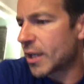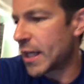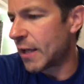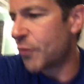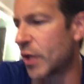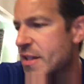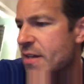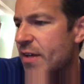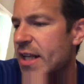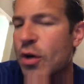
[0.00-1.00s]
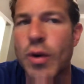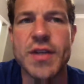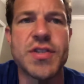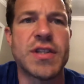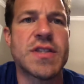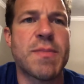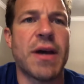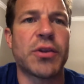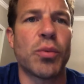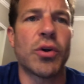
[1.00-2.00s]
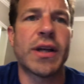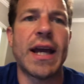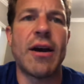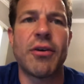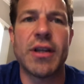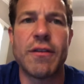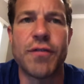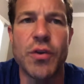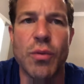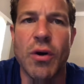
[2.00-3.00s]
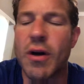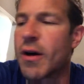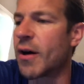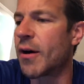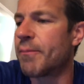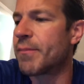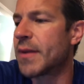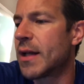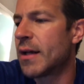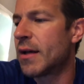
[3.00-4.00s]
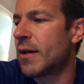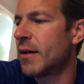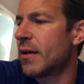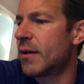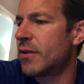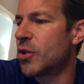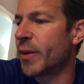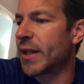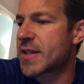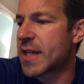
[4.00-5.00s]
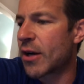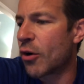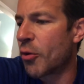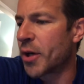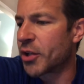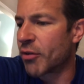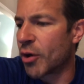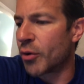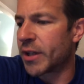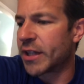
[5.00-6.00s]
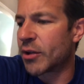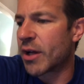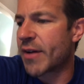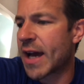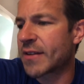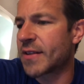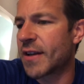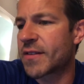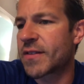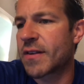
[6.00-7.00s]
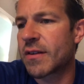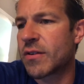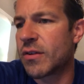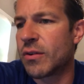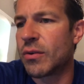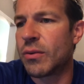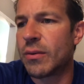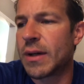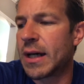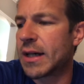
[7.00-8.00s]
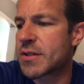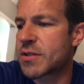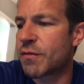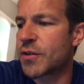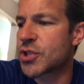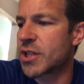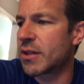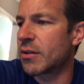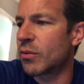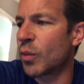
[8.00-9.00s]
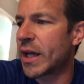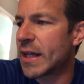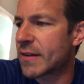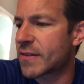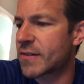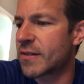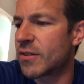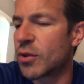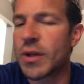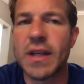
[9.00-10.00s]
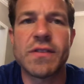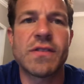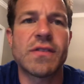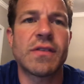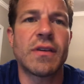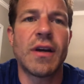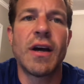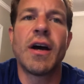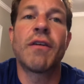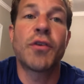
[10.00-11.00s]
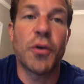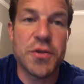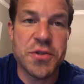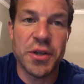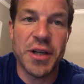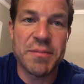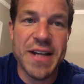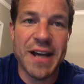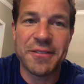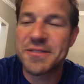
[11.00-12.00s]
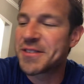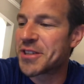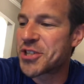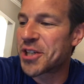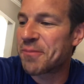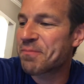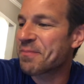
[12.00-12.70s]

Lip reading: if you guys have any questions about the workout, if you are doing this at home on your own and you don't have access to sufficient weights to do this, of course you can come down to the gym